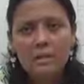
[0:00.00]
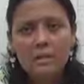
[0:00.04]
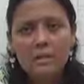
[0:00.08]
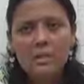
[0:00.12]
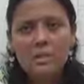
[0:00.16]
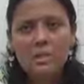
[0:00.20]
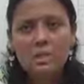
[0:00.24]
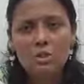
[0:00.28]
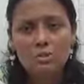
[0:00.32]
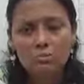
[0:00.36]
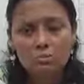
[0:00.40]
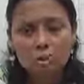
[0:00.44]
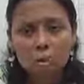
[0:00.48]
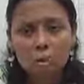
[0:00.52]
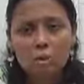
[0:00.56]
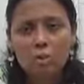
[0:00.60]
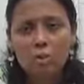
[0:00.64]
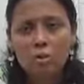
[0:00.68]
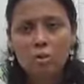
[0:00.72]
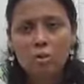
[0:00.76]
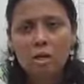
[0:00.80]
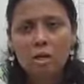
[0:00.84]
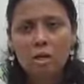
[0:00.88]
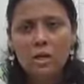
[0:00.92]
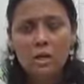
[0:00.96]
it is
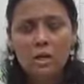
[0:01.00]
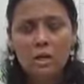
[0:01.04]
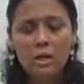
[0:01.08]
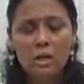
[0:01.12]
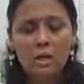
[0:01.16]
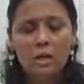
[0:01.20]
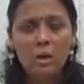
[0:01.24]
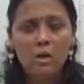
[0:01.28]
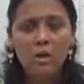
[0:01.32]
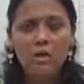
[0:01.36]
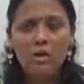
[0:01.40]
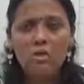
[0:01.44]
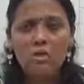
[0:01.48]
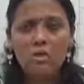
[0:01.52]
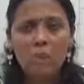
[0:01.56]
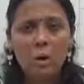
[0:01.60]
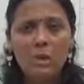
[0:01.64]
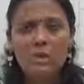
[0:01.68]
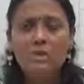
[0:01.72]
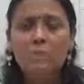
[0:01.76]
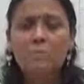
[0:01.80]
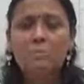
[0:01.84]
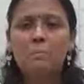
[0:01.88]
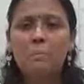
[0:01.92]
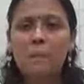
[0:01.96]
followed
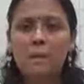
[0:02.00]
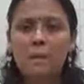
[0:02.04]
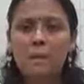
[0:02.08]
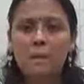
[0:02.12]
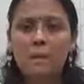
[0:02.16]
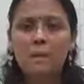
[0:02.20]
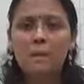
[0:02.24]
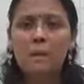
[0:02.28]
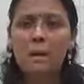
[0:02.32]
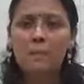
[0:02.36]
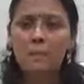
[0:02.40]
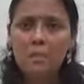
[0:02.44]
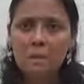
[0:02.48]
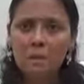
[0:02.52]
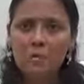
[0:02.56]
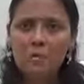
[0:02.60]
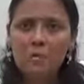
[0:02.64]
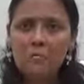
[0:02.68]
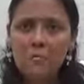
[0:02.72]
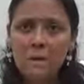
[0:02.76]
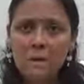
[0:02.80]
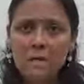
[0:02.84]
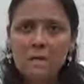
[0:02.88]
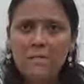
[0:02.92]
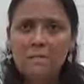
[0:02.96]
quite a number
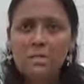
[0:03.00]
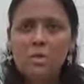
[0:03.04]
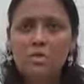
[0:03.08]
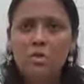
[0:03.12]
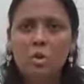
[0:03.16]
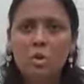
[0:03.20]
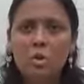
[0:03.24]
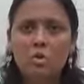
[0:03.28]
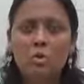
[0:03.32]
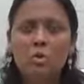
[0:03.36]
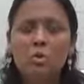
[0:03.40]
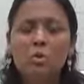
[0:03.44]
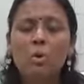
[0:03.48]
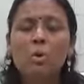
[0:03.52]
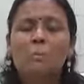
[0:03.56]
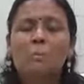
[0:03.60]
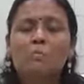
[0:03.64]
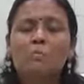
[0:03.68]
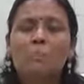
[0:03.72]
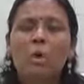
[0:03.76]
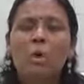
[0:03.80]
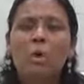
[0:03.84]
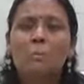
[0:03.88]
of places also.